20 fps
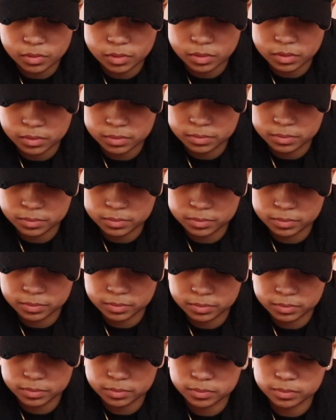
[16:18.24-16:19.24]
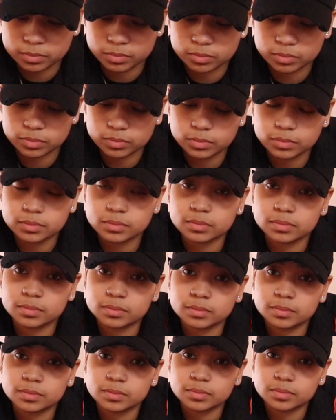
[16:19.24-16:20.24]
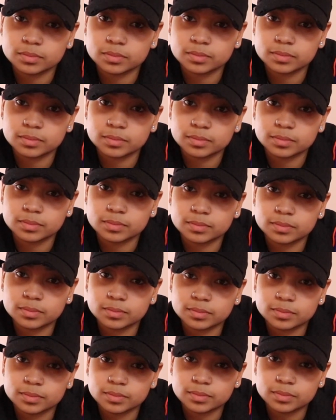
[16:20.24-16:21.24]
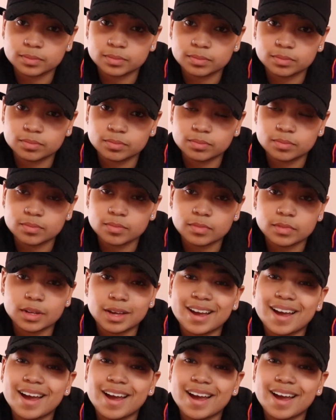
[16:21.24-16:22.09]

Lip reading: (silent)